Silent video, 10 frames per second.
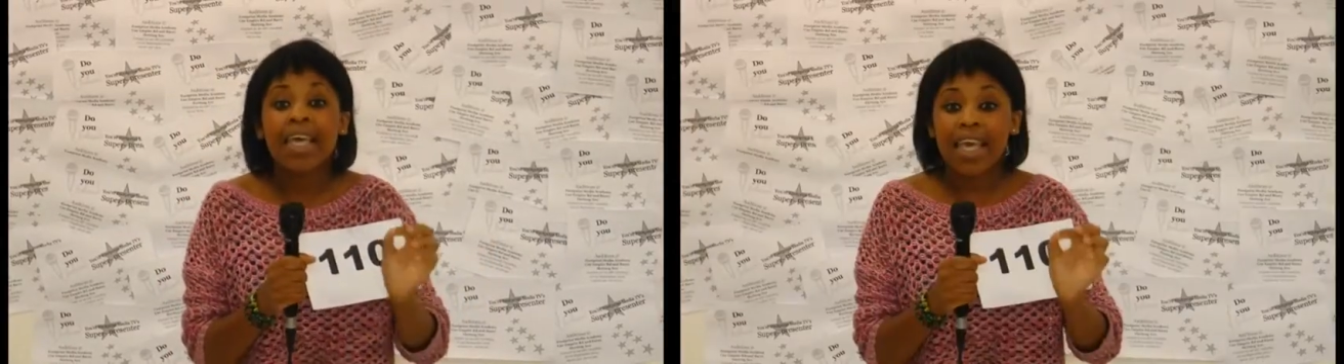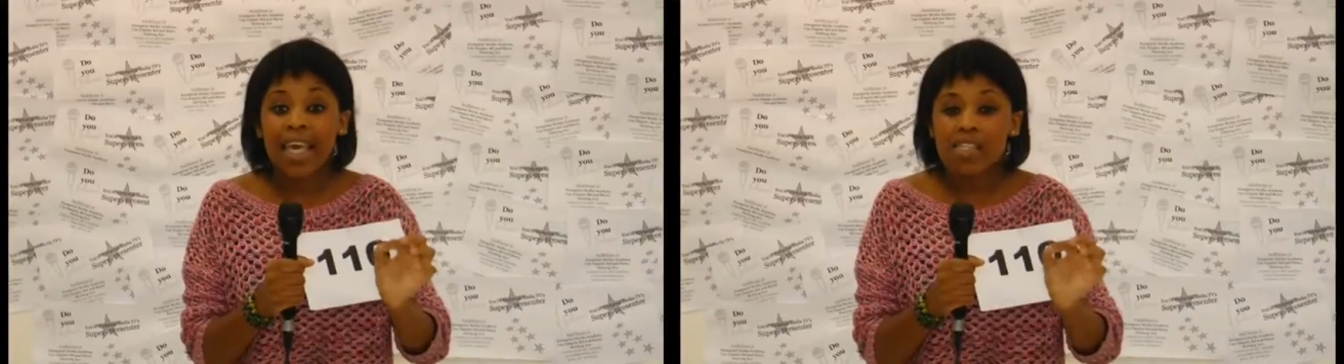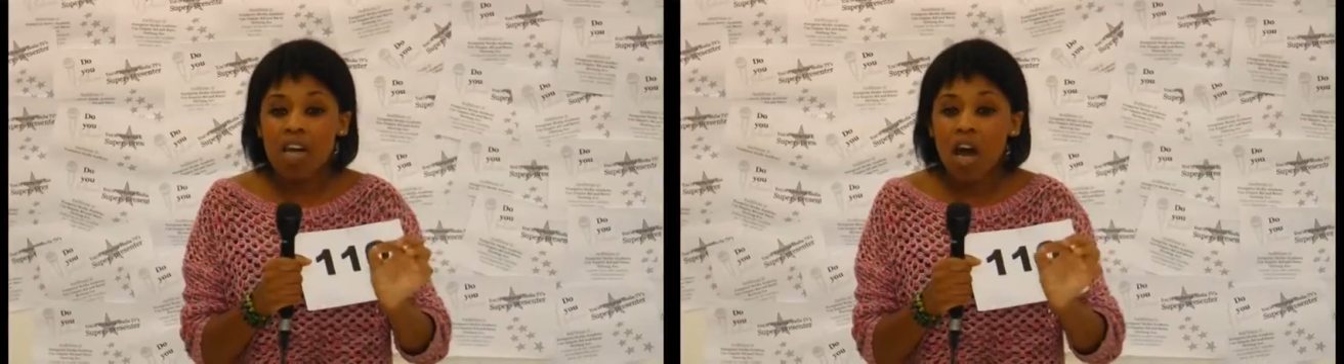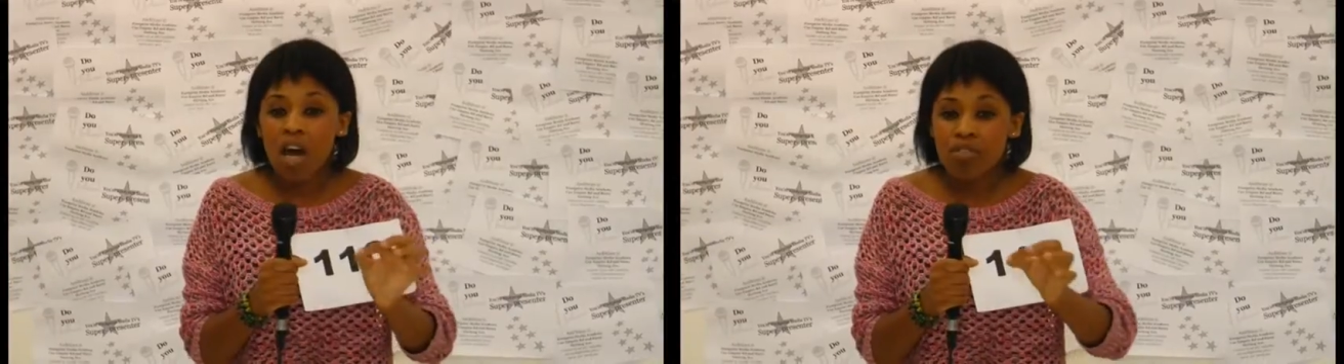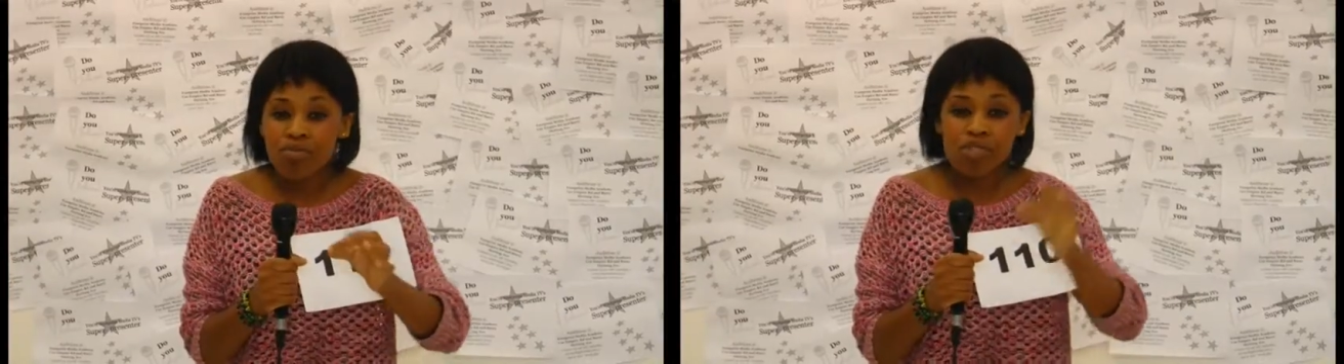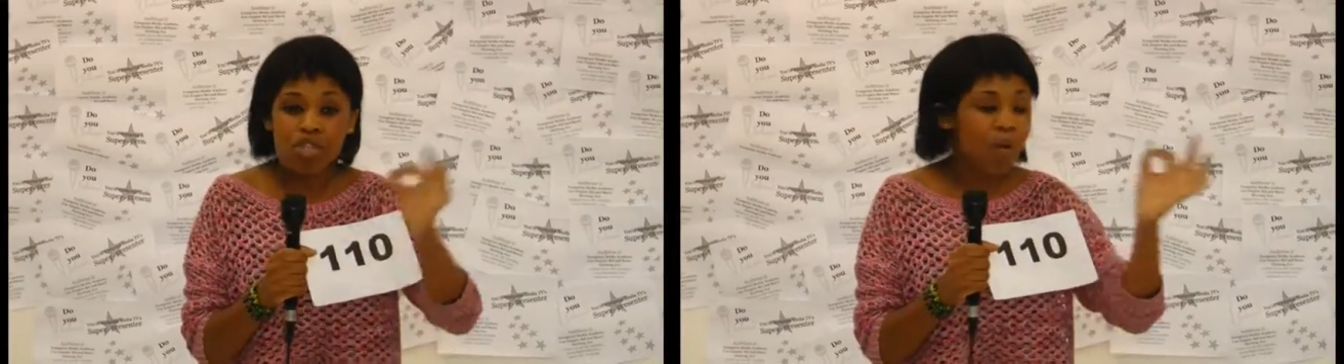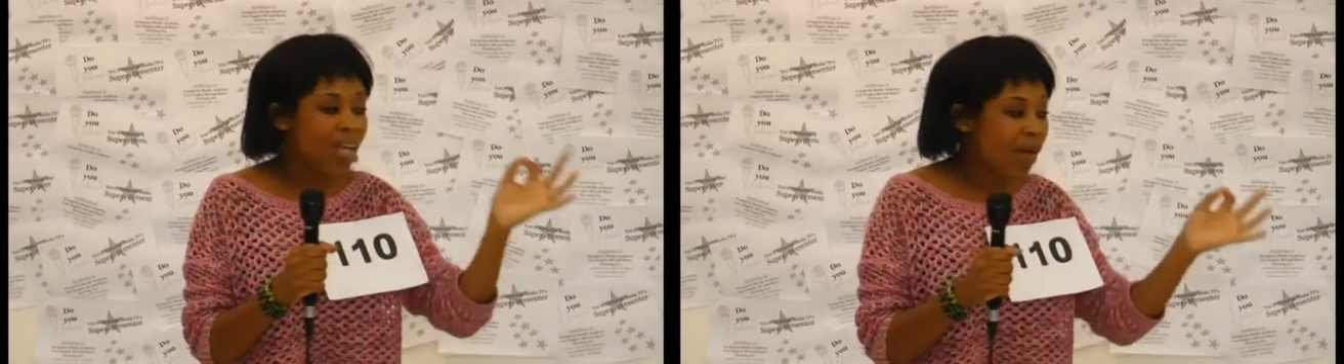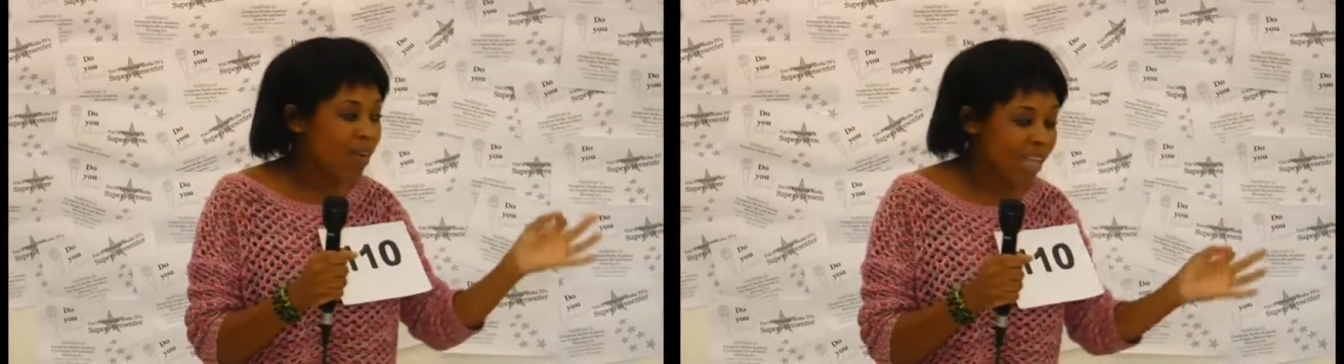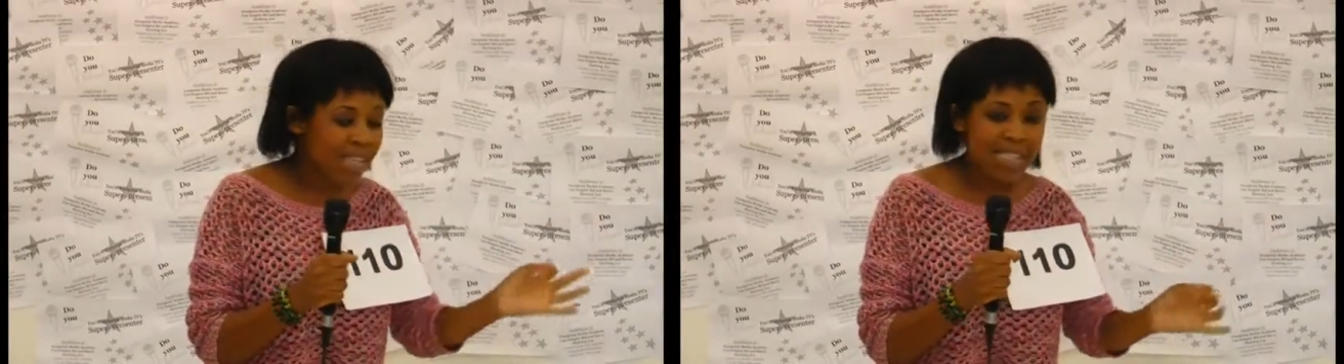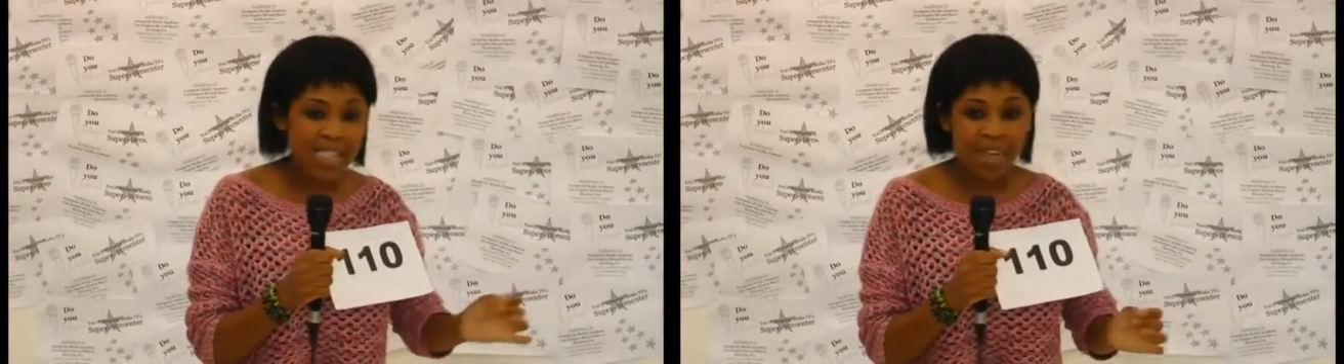get on to knowing our
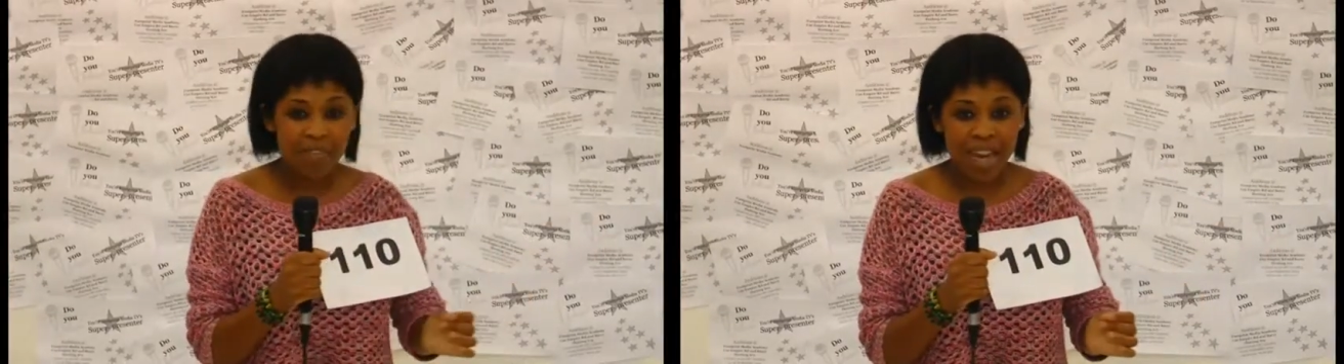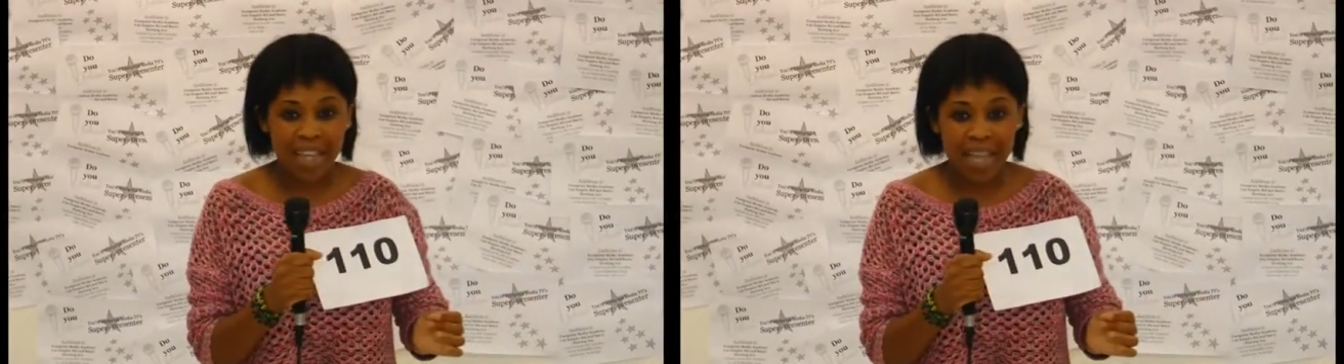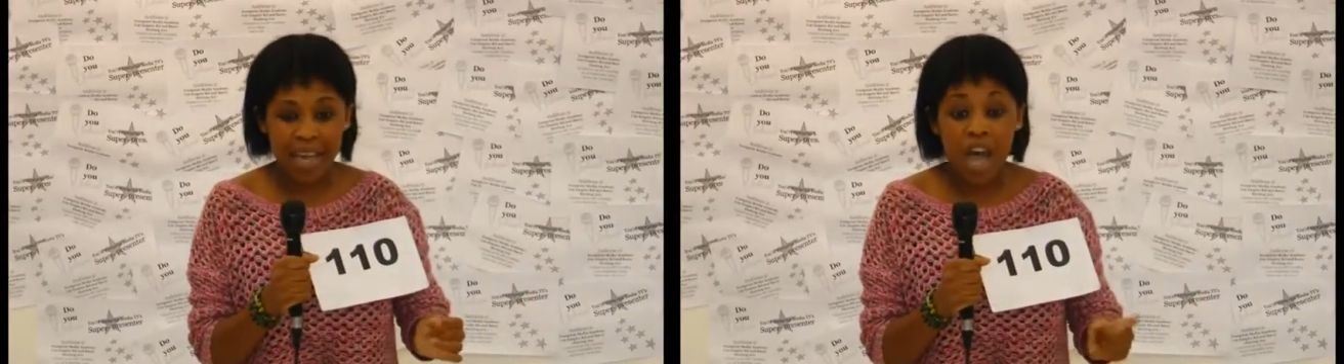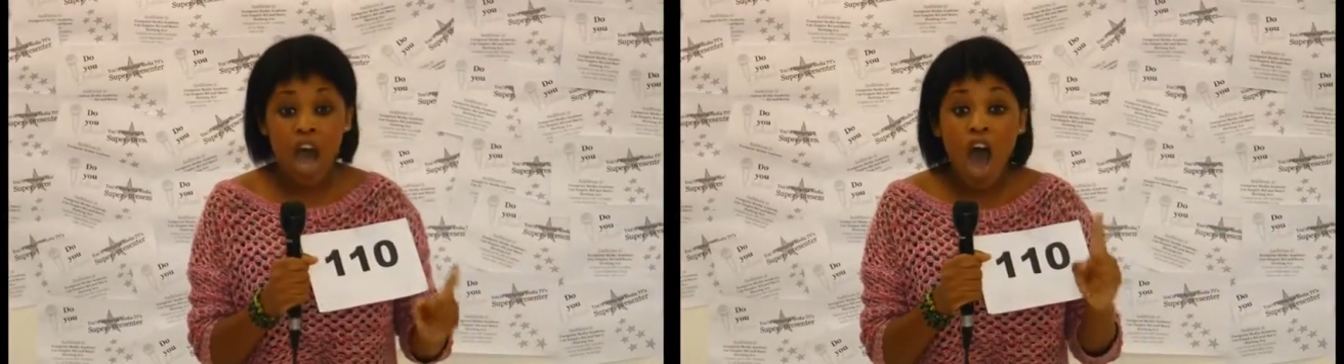guests and stuff like that,